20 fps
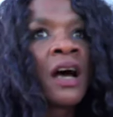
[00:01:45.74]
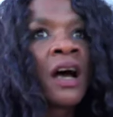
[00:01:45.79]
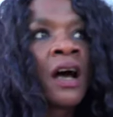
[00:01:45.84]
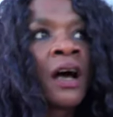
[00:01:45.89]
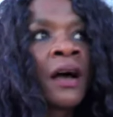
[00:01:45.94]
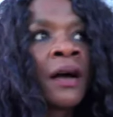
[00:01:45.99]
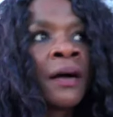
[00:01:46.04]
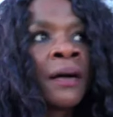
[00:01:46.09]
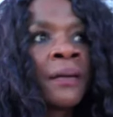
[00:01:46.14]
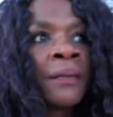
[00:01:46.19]

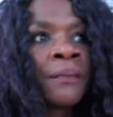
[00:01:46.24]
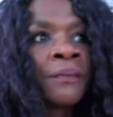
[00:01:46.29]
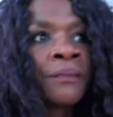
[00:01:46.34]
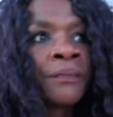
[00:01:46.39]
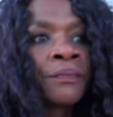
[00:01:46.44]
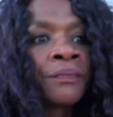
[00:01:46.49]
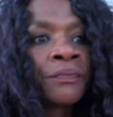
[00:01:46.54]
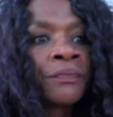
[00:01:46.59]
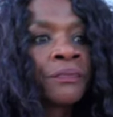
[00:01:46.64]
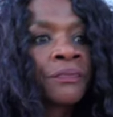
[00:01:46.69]

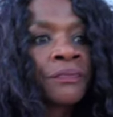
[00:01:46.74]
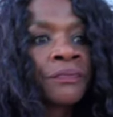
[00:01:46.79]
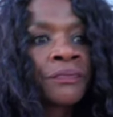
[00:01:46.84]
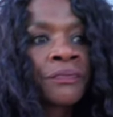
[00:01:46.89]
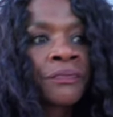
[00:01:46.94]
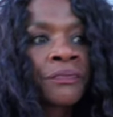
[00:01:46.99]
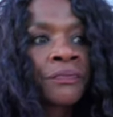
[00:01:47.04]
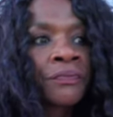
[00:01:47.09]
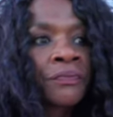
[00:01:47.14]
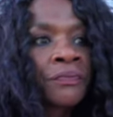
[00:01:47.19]

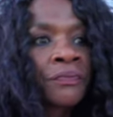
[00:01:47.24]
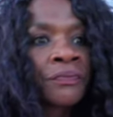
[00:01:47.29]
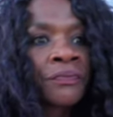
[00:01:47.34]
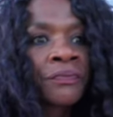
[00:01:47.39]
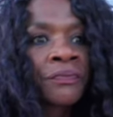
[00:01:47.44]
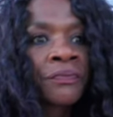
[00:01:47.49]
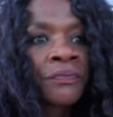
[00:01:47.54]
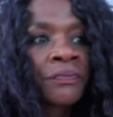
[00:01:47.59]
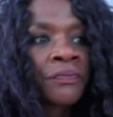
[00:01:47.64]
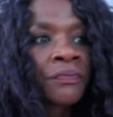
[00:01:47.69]

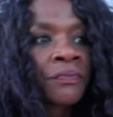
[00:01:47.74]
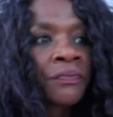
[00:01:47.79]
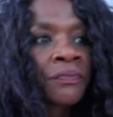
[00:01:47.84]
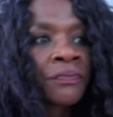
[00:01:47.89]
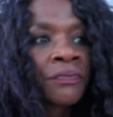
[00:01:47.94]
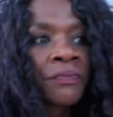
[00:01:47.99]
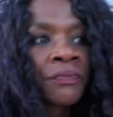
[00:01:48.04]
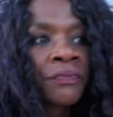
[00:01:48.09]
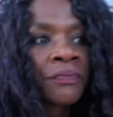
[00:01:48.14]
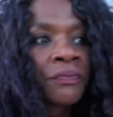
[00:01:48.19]

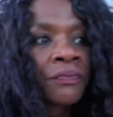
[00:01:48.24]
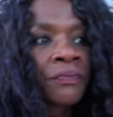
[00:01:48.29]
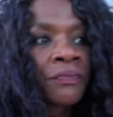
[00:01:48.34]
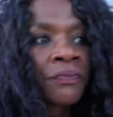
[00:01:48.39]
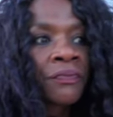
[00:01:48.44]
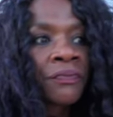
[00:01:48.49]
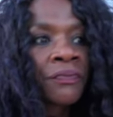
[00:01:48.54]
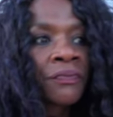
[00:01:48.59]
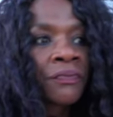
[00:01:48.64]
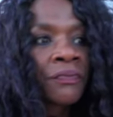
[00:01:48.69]

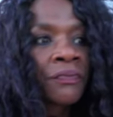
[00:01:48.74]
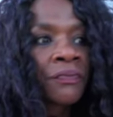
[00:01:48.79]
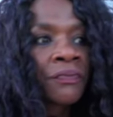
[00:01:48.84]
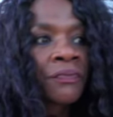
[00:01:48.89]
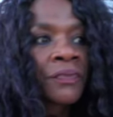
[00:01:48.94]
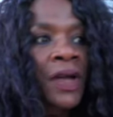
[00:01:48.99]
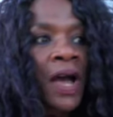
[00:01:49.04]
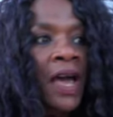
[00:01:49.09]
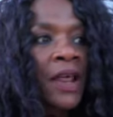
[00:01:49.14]
um,